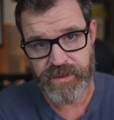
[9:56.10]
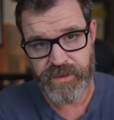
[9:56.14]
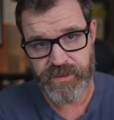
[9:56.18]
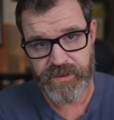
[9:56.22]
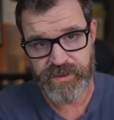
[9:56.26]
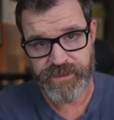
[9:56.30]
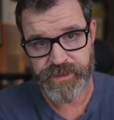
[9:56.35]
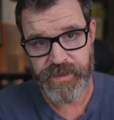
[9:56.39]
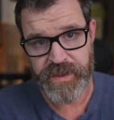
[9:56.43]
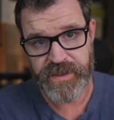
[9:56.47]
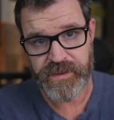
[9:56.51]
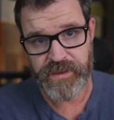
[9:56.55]
two
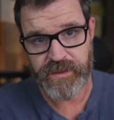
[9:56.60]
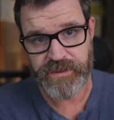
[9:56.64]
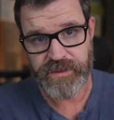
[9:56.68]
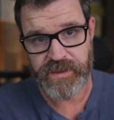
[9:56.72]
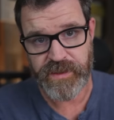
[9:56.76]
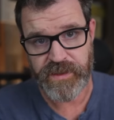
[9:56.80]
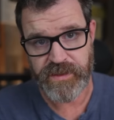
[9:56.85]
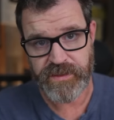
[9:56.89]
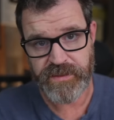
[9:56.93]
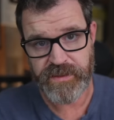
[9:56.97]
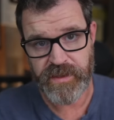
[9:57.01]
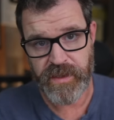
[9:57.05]
speakers
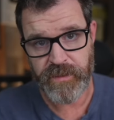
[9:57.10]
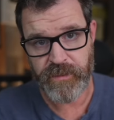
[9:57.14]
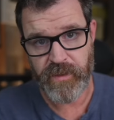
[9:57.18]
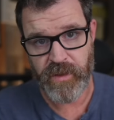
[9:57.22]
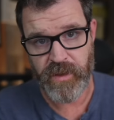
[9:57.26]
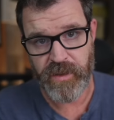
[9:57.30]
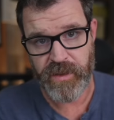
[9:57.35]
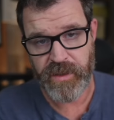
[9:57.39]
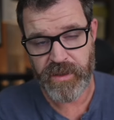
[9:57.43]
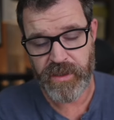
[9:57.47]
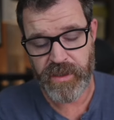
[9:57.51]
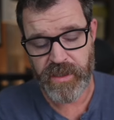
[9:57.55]
and a sub
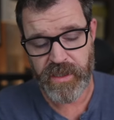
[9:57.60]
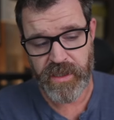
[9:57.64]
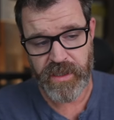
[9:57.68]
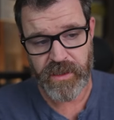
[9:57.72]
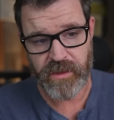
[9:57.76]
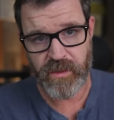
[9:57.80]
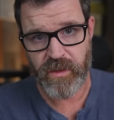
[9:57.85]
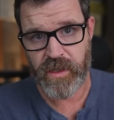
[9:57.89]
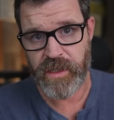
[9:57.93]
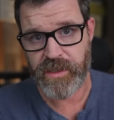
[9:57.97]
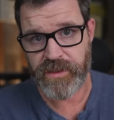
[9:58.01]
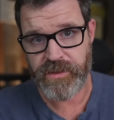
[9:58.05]
on it. You got a
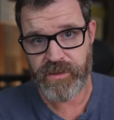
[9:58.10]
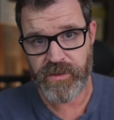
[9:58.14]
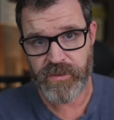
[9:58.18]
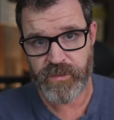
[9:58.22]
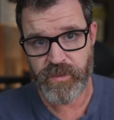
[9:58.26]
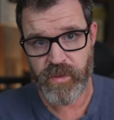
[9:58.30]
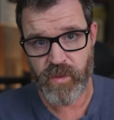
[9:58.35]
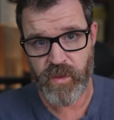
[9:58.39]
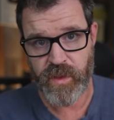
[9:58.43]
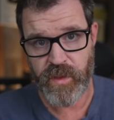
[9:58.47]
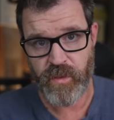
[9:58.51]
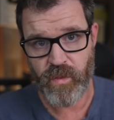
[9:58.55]
great
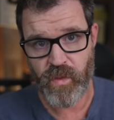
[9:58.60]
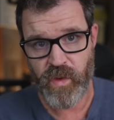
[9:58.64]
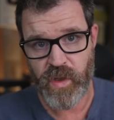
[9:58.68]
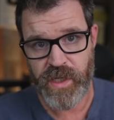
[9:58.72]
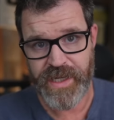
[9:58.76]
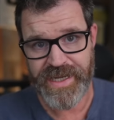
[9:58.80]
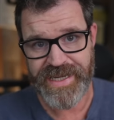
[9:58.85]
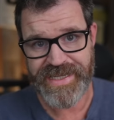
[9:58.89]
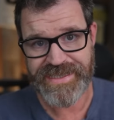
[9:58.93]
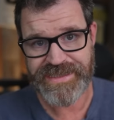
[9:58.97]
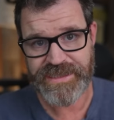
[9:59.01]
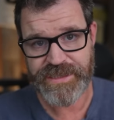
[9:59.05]

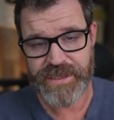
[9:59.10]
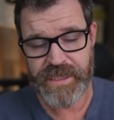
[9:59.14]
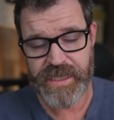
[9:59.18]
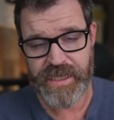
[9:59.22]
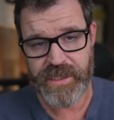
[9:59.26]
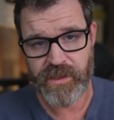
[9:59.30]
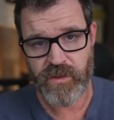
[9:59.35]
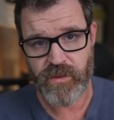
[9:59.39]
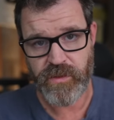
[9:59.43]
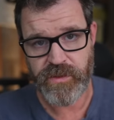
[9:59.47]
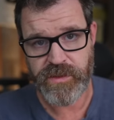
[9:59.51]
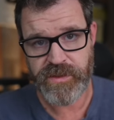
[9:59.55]
2.1
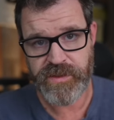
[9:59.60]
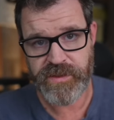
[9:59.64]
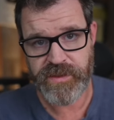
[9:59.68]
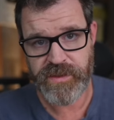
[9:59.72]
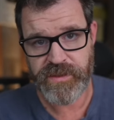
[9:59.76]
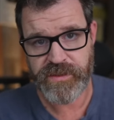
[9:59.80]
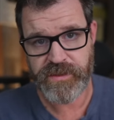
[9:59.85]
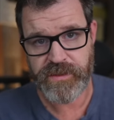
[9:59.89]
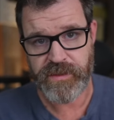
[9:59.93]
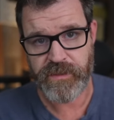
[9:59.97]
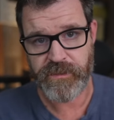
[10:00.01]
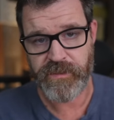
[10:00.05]
channel
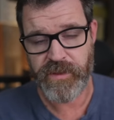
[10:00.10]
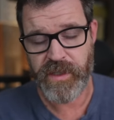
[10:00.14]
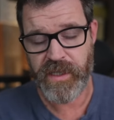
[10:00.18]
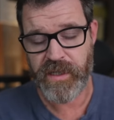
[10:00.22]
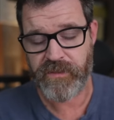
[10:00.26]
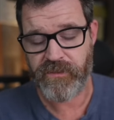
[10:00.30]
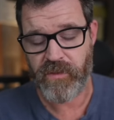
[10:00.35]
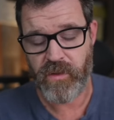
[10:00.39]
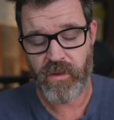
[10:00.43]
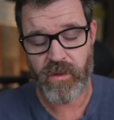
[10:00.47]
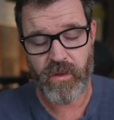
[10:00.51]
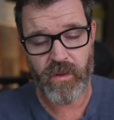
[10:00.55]
system. You
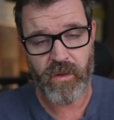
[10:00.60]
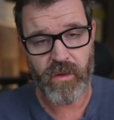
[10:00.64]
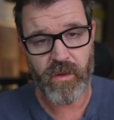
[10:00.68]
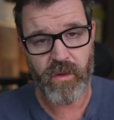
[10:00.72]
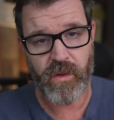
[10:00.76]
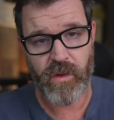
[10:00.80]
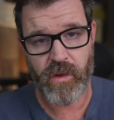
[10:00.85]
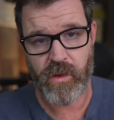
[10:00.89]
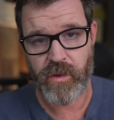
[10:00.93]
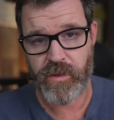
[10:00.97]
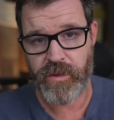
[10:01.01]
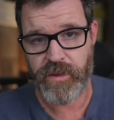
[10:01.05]
have
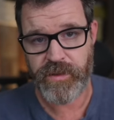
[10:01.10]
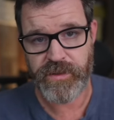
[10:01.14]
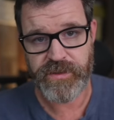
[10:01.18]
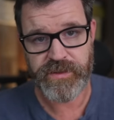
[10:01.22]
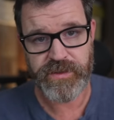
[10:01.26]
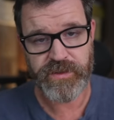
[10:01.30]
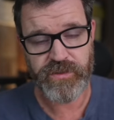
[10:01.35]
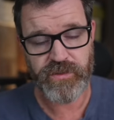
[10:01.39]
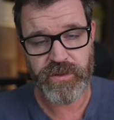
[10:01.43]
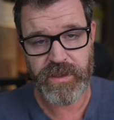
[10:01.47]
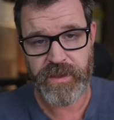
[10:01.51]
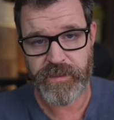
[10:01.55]
all the
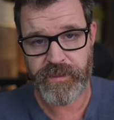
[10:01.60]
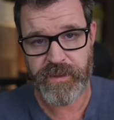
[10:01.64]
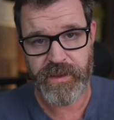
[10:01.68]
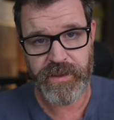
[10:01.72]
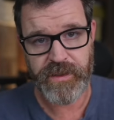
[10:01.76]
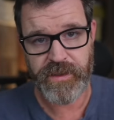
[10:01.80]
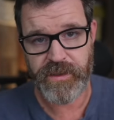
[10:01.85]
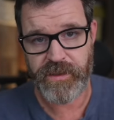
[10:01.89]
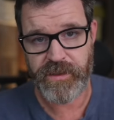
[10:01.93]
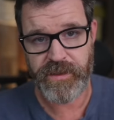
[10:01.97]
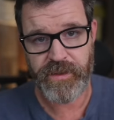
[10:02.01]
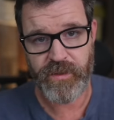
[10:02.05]

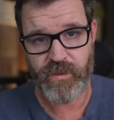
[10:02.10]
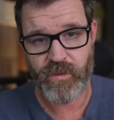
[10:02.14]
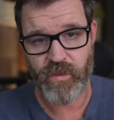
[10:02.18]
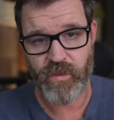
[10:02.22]
streaming you